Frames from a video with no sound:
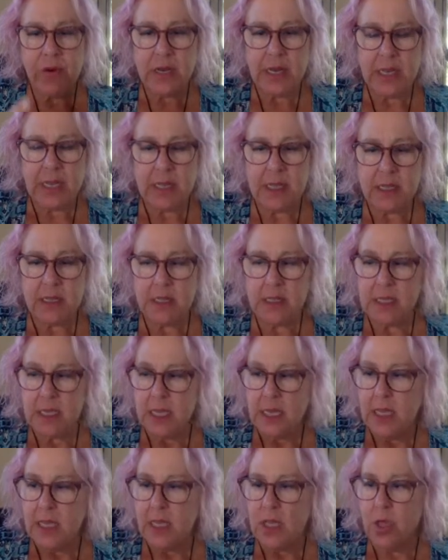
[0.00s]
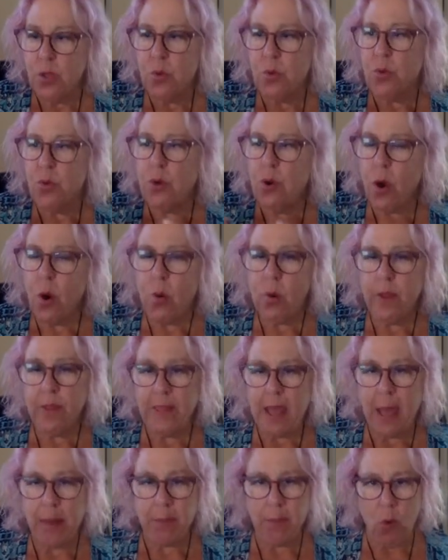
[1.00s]
it is, you know, in
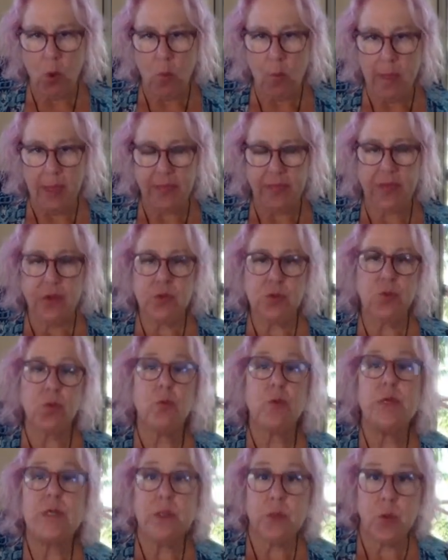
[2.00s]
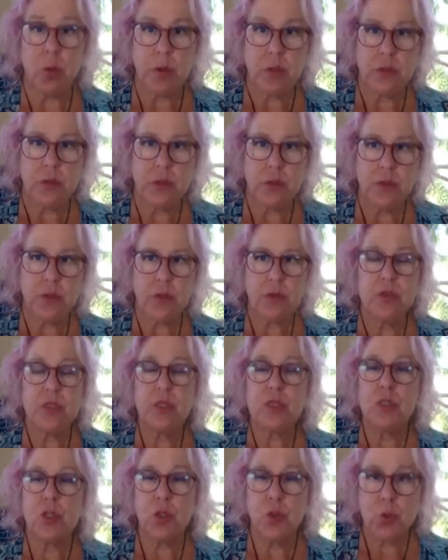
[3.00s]
that moment, there's a resource, there's a
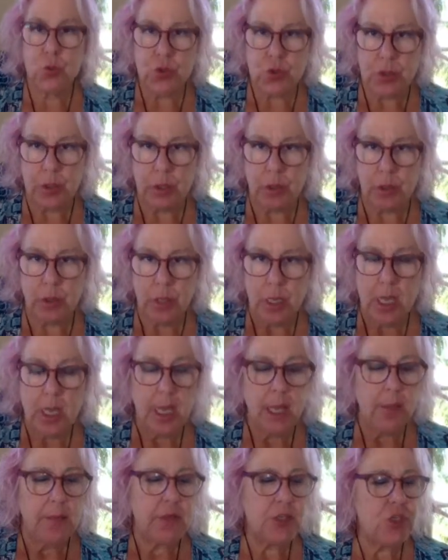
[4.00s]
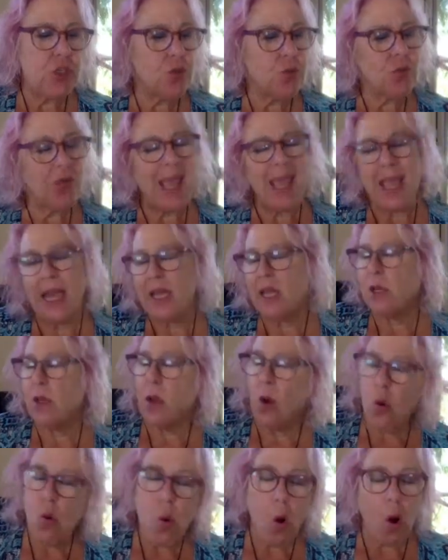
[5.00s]
solution. But you can't
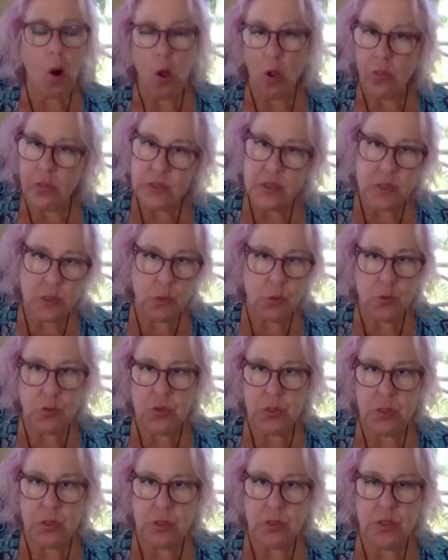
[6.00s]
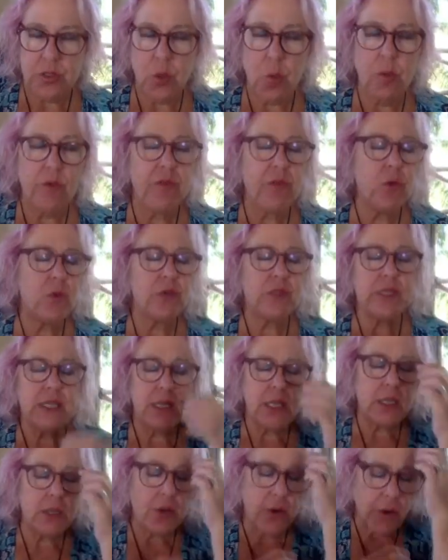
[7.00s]
know all the solutions. So if you sit
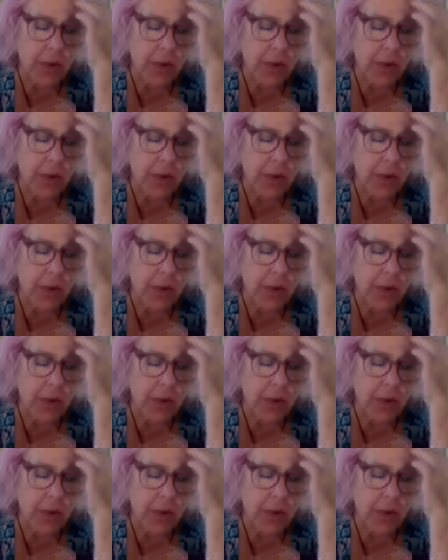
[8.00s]
in your